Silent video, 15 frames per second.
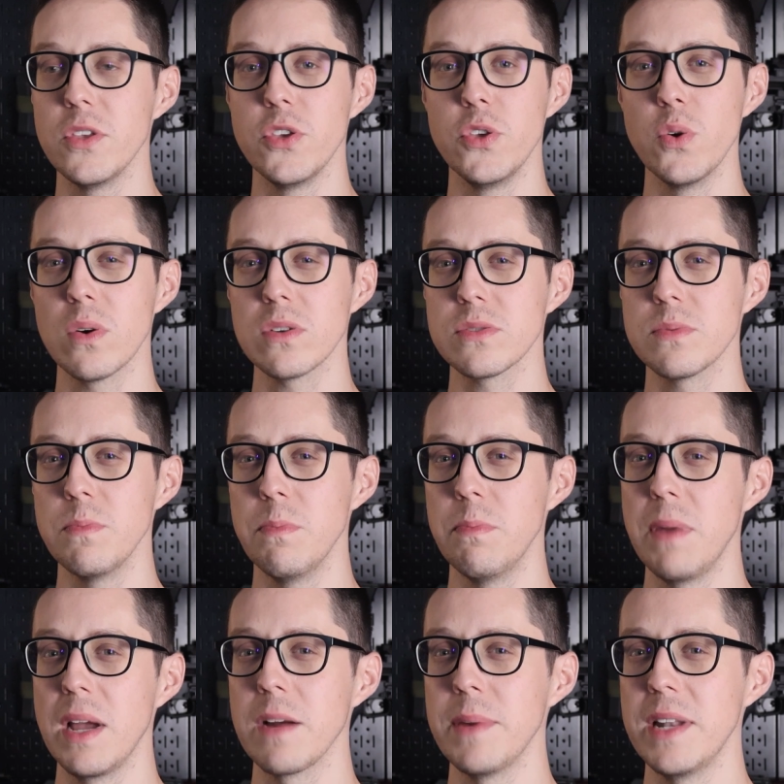Yours
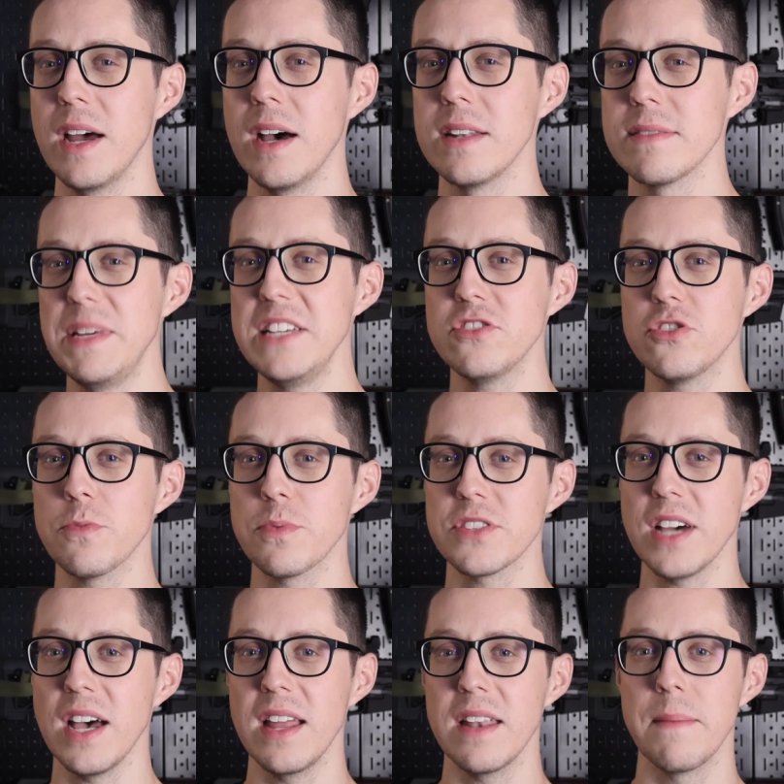may or may not be super
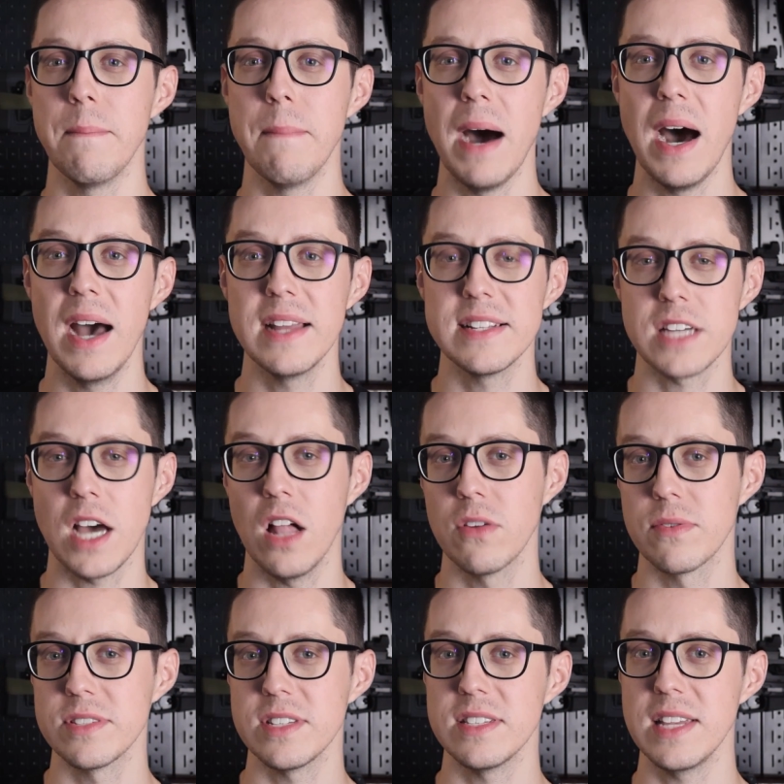tight. My
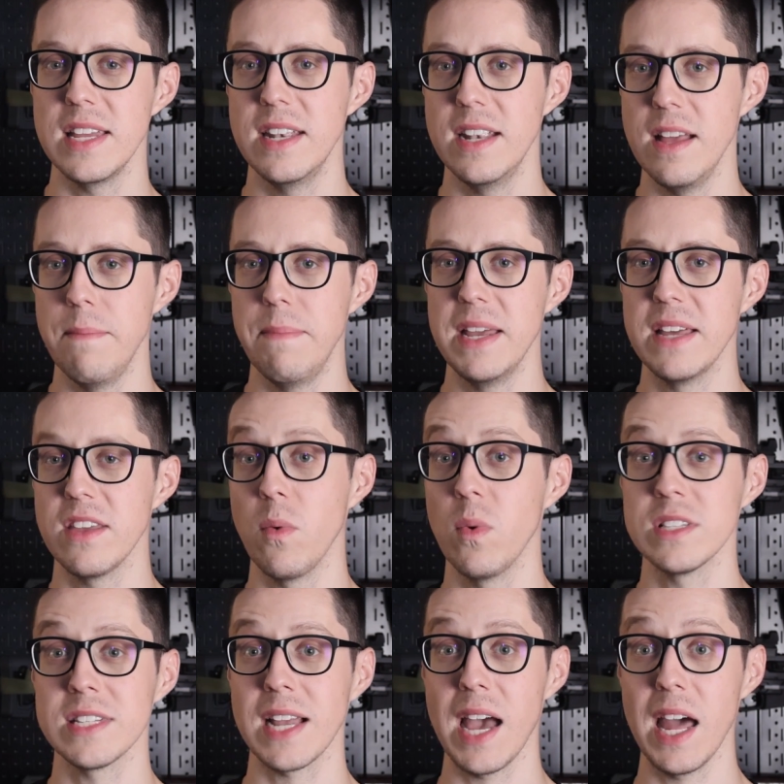tolerances ended up being that
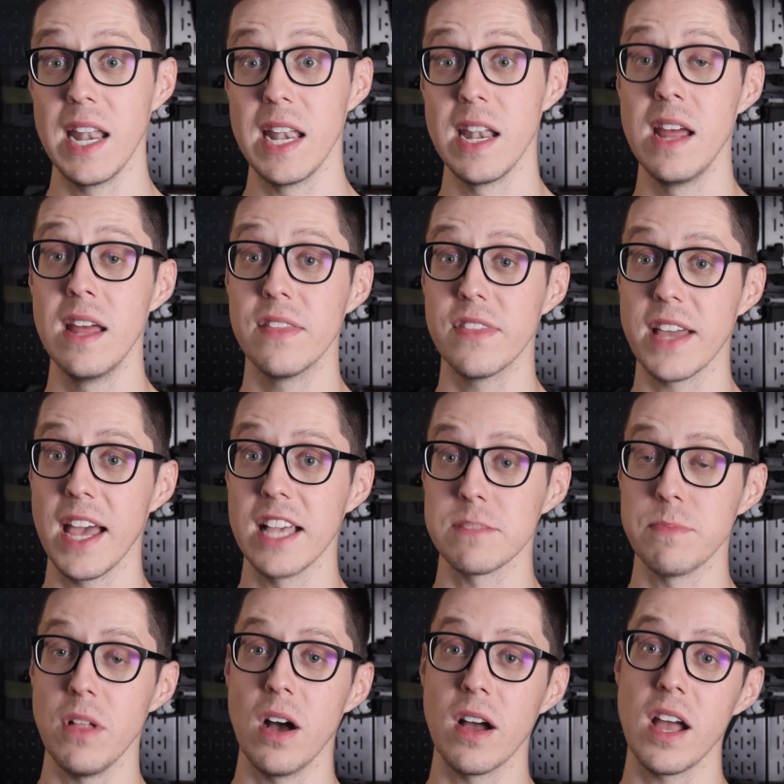once I got the gas
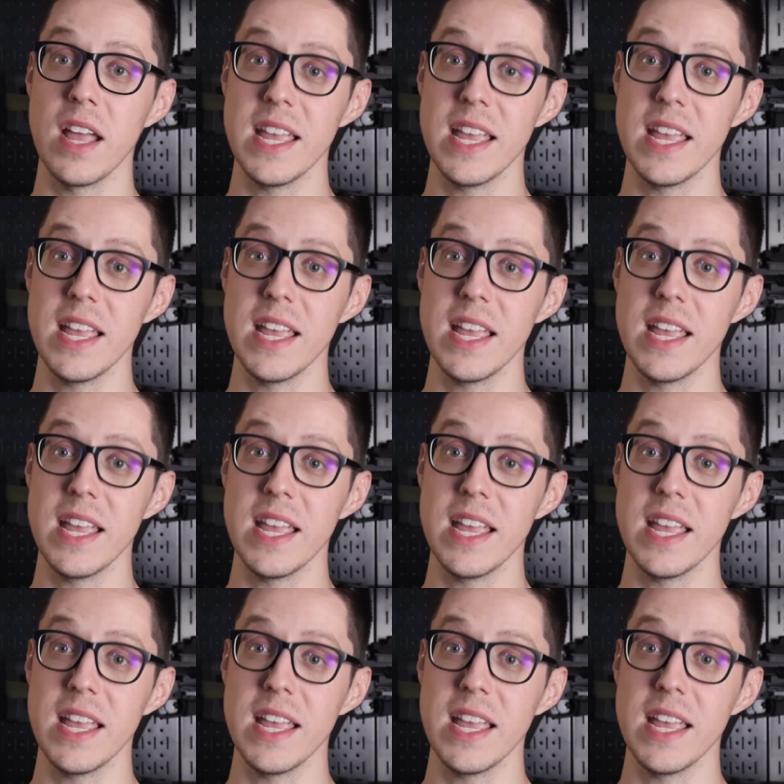block